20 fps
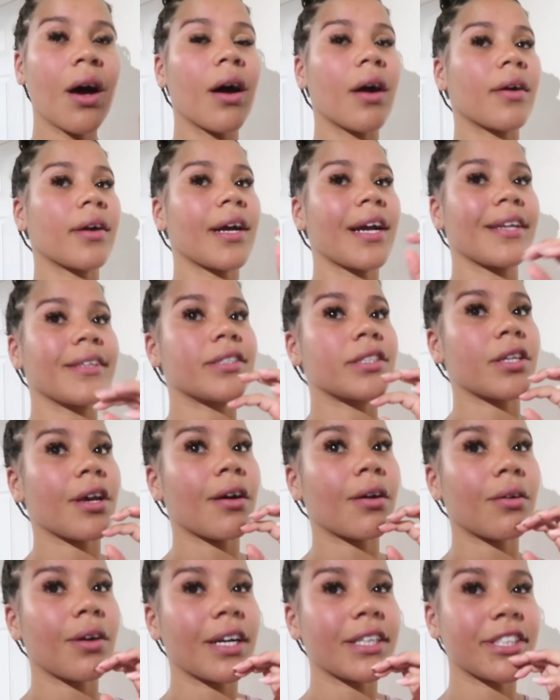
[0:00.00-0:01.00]
All right,
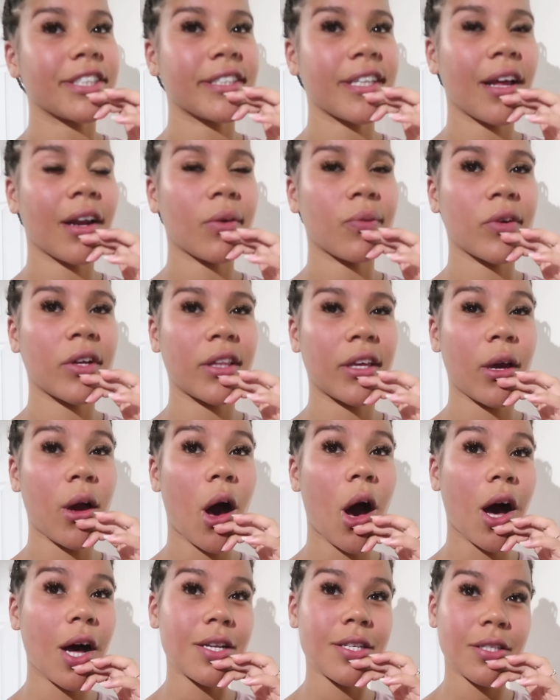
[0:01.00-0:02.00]
so I just had a really
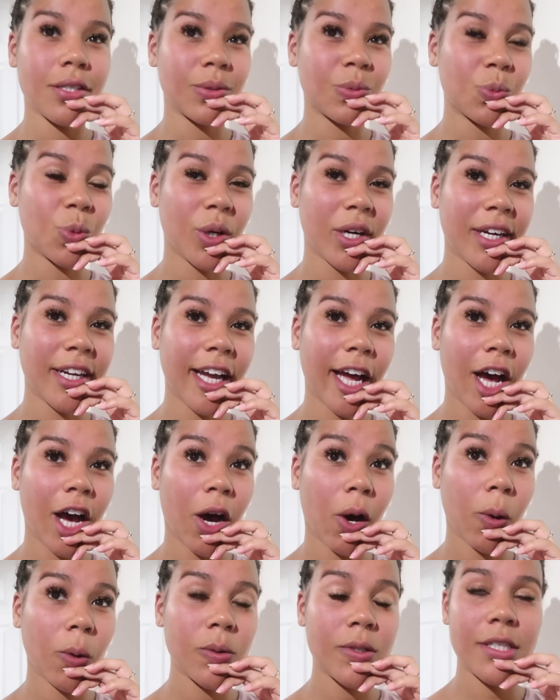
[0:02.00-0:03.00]
awesome
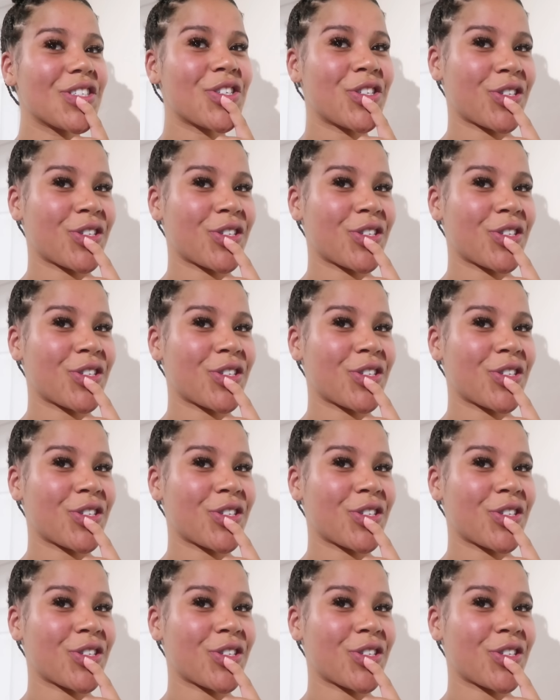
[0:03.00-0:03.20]
workout.